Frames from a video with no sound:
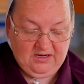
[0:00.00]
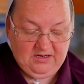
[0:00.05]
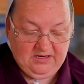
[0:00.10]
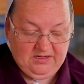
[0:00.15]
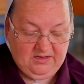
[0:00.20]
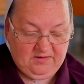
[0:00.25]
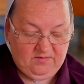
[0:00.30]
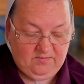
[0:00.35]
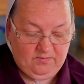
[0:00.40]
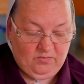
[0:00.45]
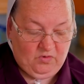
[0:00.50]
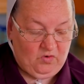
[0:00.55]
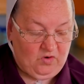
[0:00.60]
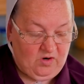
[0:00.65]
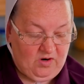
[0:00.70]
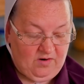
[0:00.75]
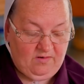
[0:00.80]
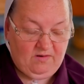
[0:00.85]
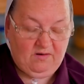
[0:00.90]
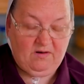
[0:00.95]
a little
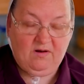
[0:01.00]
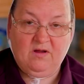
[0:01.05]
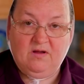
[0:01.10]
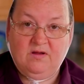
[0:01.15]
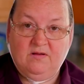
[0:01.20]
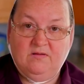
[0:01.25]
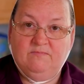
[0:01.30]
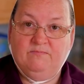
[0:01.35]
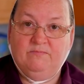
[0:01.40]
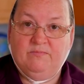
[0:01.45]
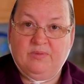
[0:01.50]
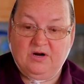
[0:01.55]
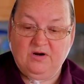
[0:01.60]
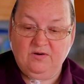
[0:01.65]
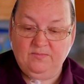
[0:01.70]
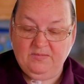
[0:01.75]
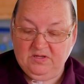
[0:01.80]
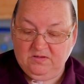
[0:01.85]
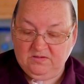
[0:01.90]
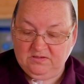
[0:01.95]
more
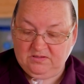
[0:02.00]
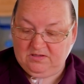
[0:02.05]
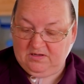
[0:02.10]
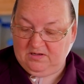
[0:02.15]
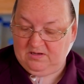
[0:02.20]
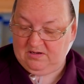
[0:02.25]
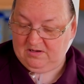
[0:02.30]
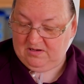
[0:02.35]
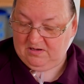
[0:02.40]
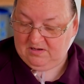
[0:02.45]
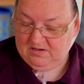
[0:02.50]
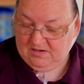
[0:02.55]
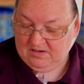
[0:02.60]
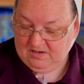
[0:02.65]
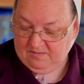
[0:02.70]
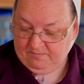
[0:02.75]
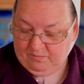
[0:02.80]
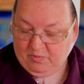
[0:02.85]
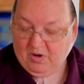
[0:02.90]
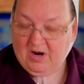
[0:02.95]
buttermilk,
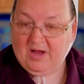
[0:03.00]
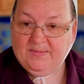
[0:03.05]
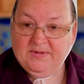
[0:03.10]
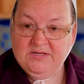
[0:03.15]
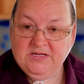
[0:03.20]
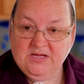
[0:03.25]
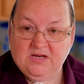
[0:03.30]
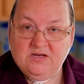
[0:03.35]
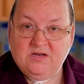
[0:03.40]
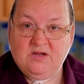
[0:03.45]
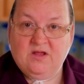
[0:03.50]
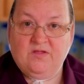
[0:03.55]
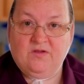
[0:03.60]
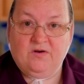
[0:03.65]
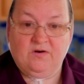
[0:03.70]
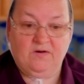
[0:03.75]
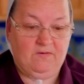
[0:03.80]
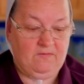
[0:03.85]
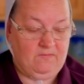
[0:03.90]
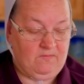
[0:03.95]
probably
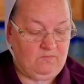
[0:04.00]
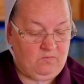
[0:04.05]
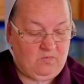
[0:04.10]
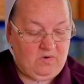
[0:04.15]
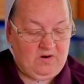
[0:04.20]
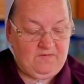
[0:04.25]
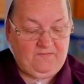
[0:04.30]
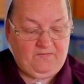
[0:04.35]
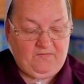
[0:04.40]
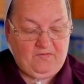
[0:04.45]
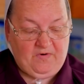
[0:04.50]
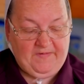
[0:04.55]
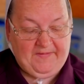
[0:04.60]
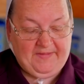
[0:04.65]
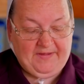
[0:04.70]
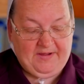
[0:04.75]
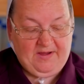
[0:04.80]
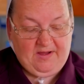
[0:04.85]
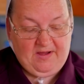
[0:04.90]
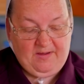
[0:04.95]
another 1
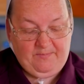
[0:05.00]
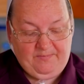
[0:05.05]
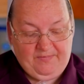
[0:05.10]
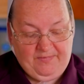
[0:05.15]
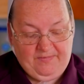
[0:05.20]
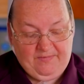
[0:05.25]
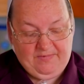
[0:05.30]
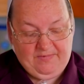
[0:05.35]
4th cup.